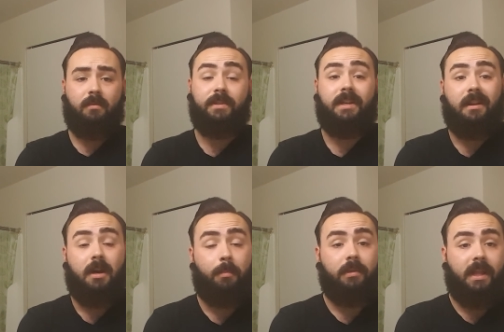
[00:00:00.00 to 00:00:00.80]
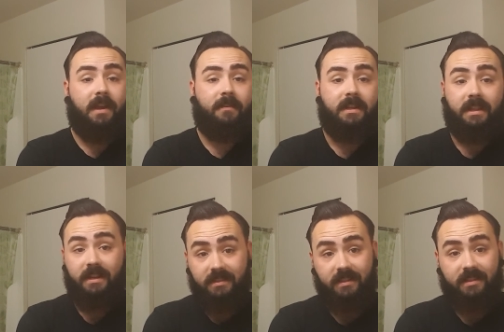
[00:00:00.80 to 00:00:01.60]
Well, he's got a couple left and
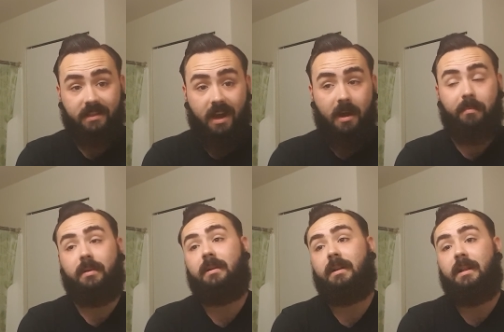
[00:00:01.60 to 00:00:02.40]
then he's gonna stop.